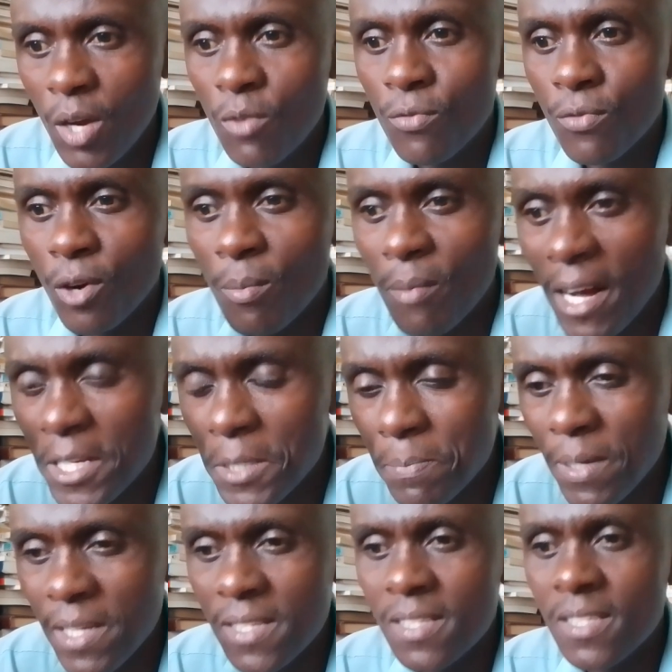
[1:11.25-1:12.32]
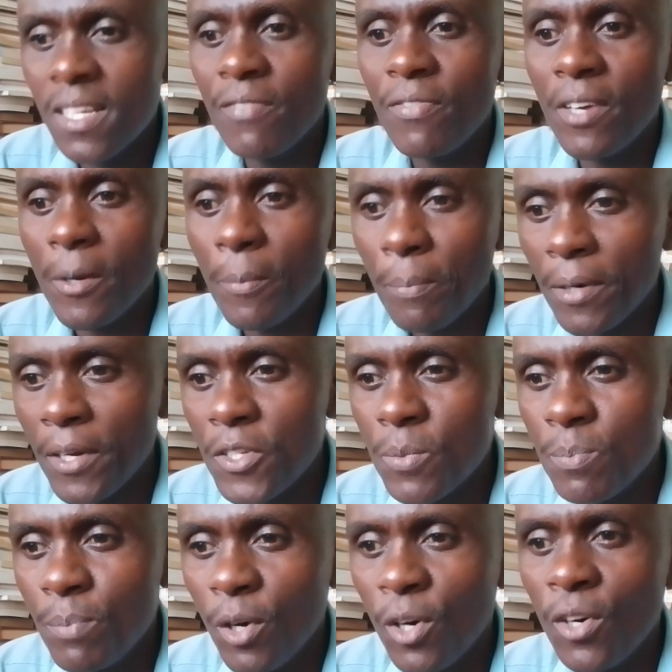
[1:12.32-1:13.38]
from a specific place,
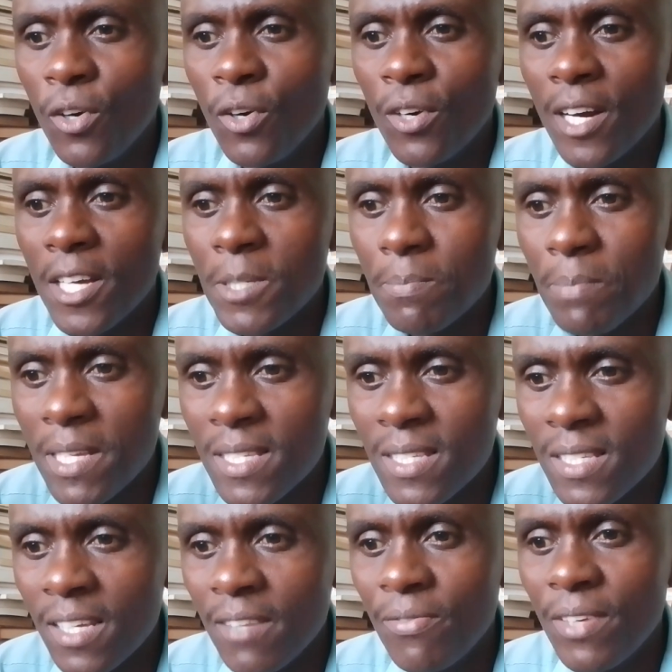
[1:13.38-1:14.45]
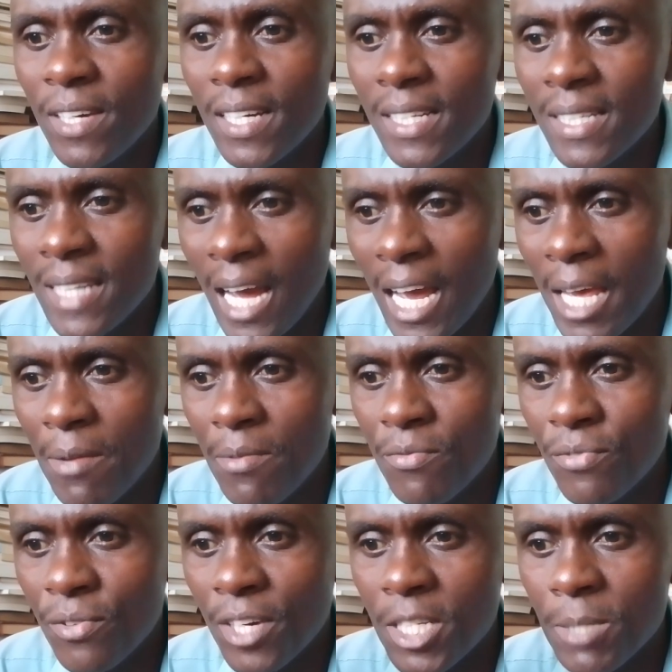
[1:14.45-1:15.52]
born on a specific time
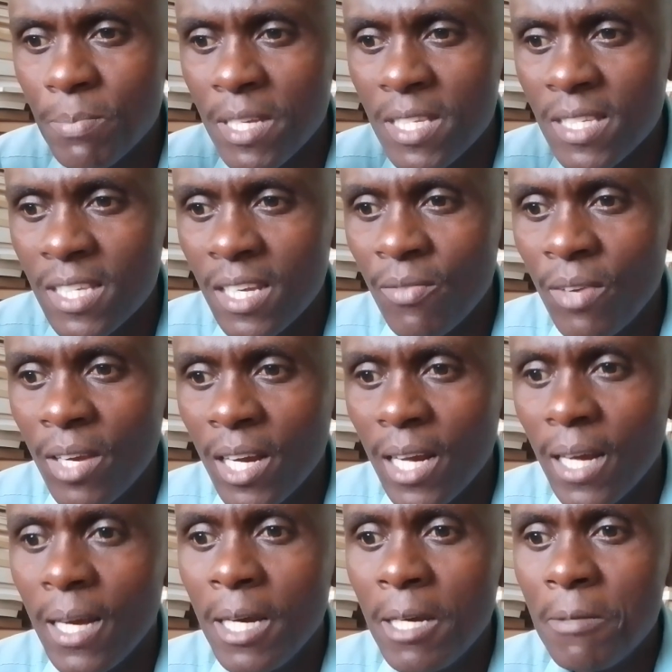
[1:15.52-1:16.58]
for a specific